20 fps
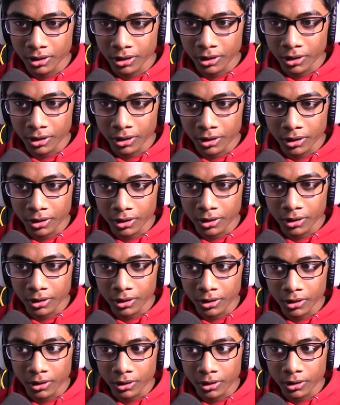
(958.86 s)

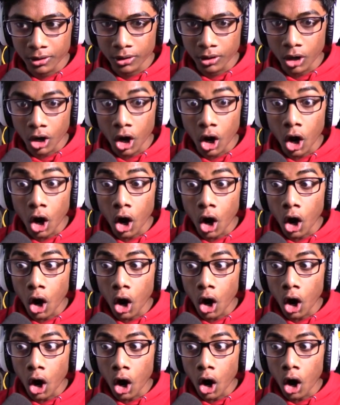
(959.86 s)

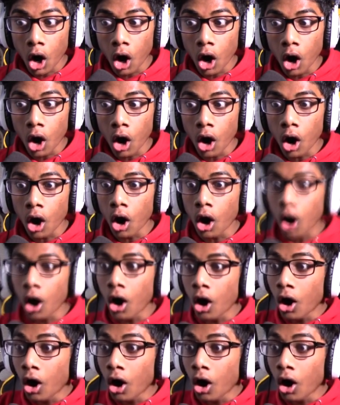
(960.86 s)
Nothing is said.